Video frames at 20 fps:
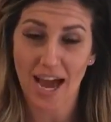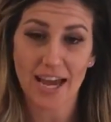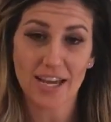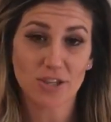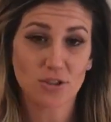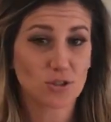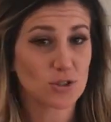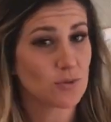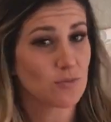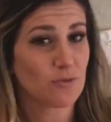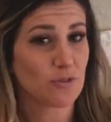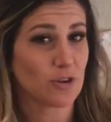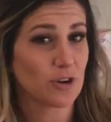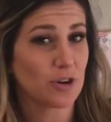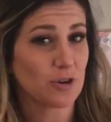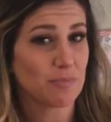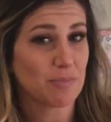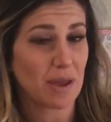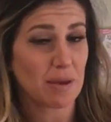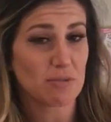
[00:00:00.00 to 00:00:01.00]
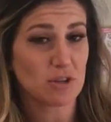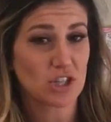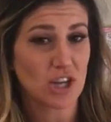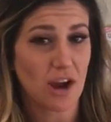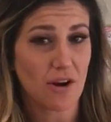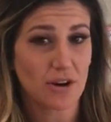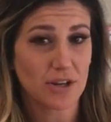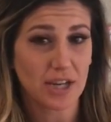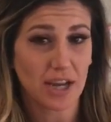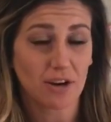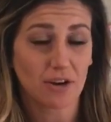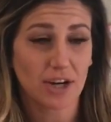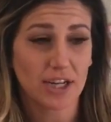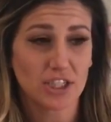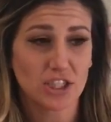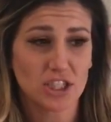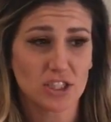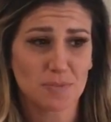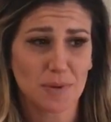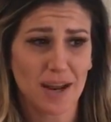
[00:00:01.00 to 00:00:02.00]
I used them for baby shower
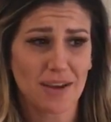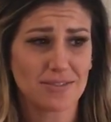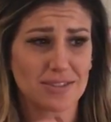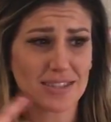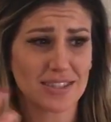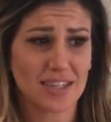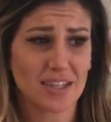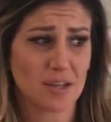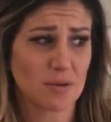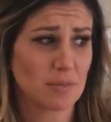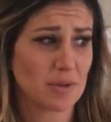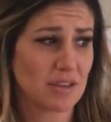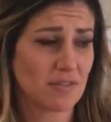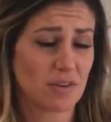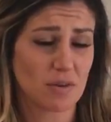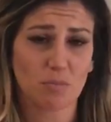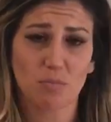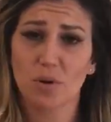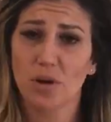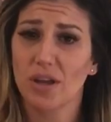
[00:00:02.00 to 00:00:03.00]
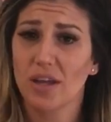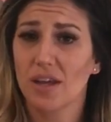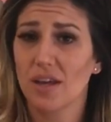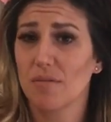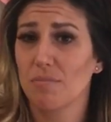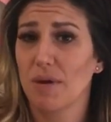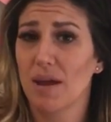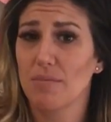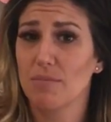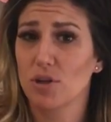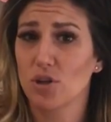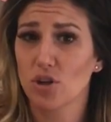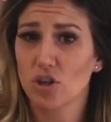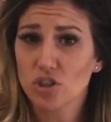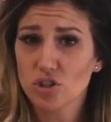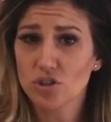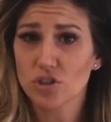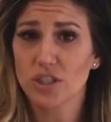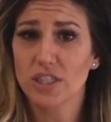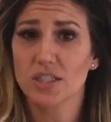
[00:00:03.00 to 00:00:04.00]
decorations, but I've seen them even put in baby
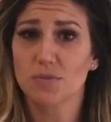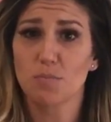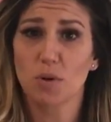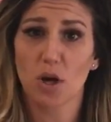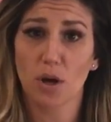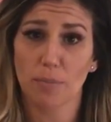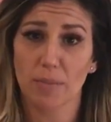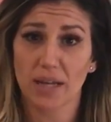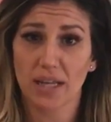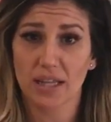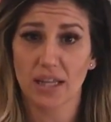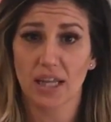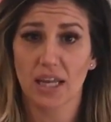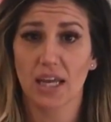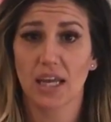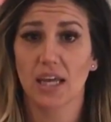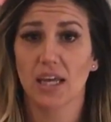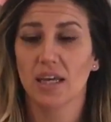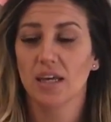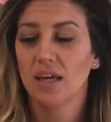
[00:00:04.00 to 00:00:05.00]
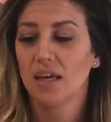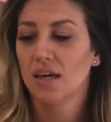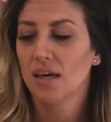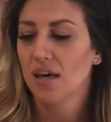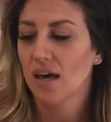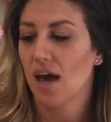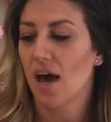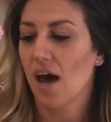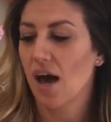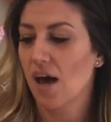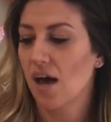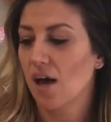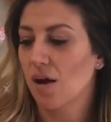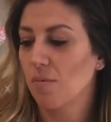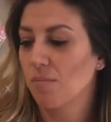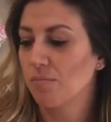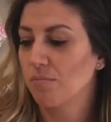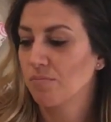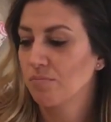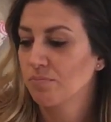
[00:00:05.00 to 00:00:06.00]
nurseries permanently.
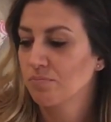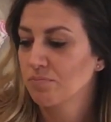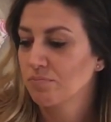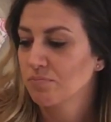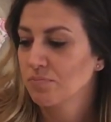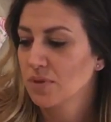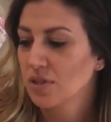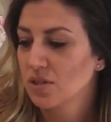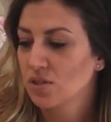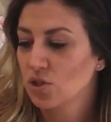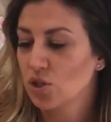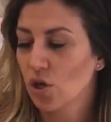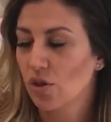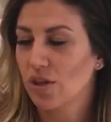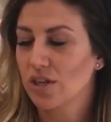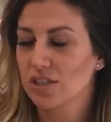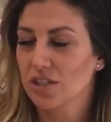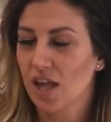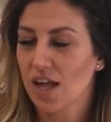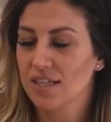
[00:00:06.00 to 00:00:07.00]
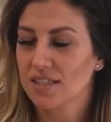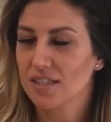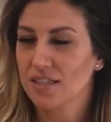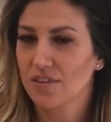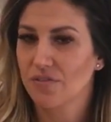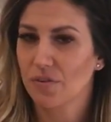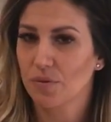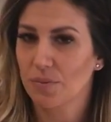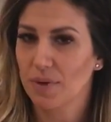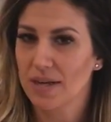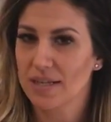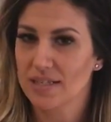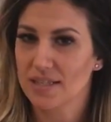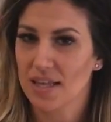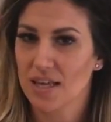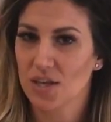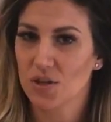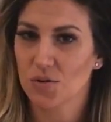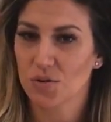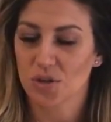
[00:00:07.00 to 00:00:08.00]
So there's lots of different ways
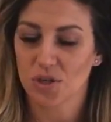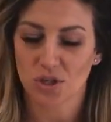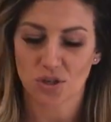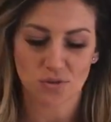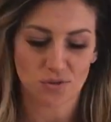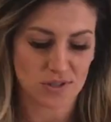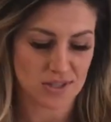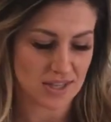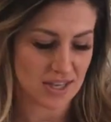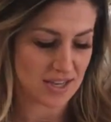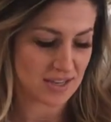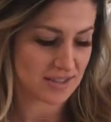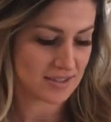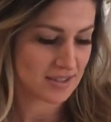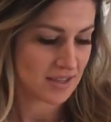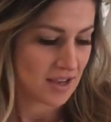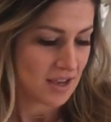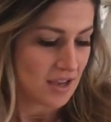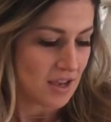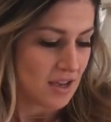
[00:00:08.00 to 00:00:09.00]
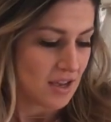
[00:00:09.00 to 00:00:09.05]
that you can use these.